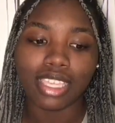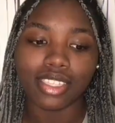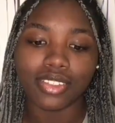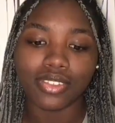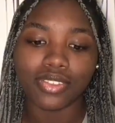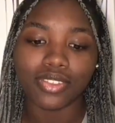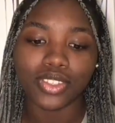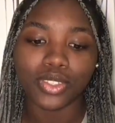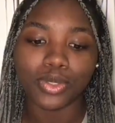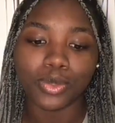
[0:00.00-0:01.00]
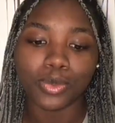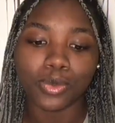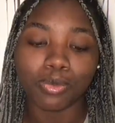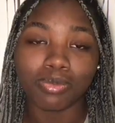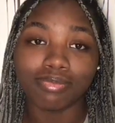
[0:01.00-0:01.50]
If
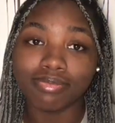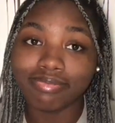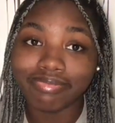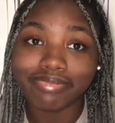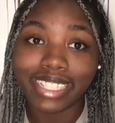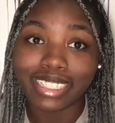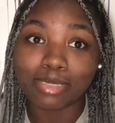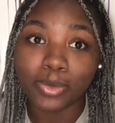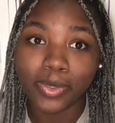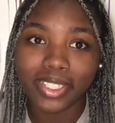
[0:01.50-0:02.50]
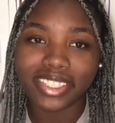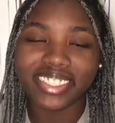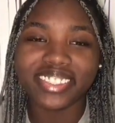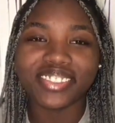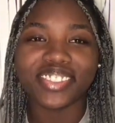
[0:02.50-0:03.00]
you play a sport,
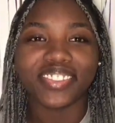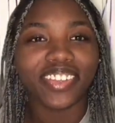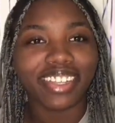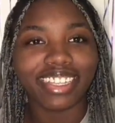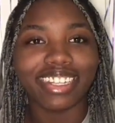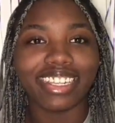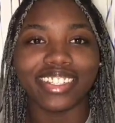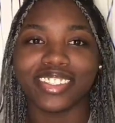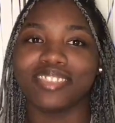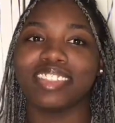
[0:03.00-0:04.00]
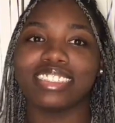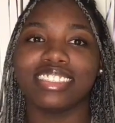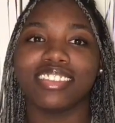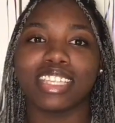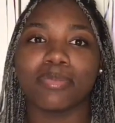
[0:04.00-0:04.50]
for one, and you're
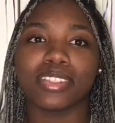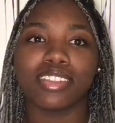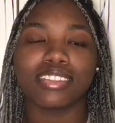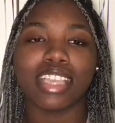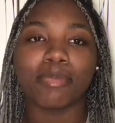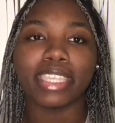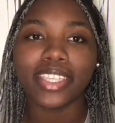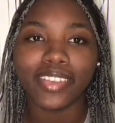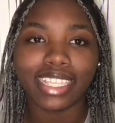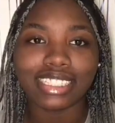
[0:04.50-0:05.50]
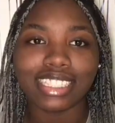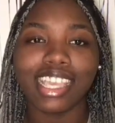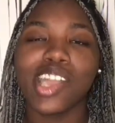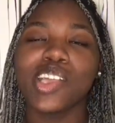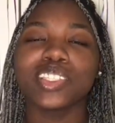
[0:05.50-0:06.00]
basically on campus all the time anyways,
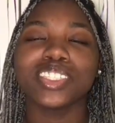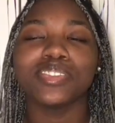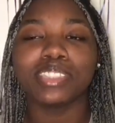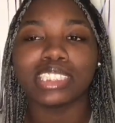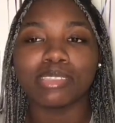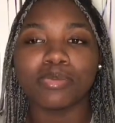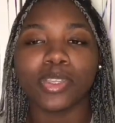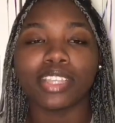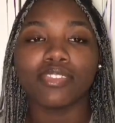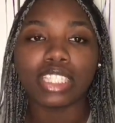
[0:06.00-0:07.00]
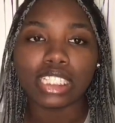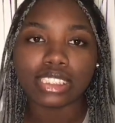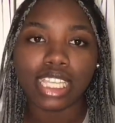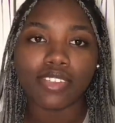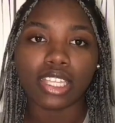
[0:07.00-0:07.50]
so it would just be more convenient
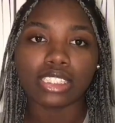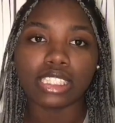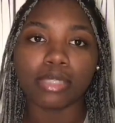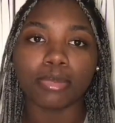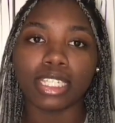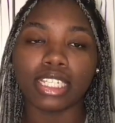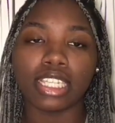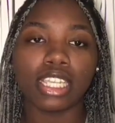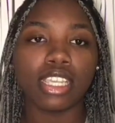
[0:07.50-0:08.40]
to have housing. But